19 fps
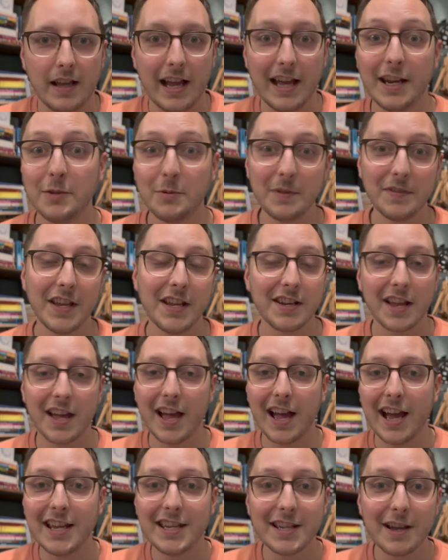And as we said,
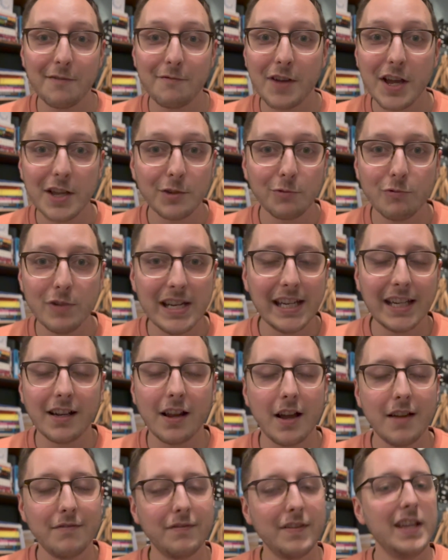a diverse reading
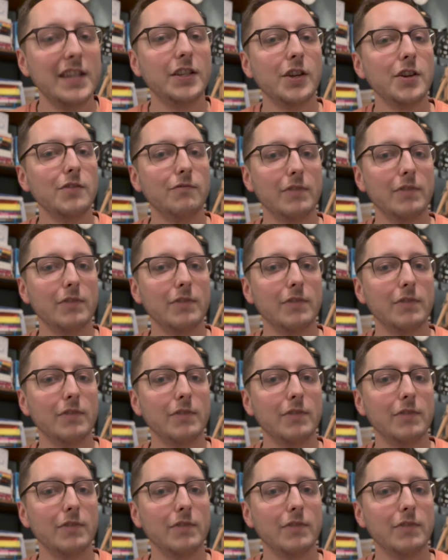life is a good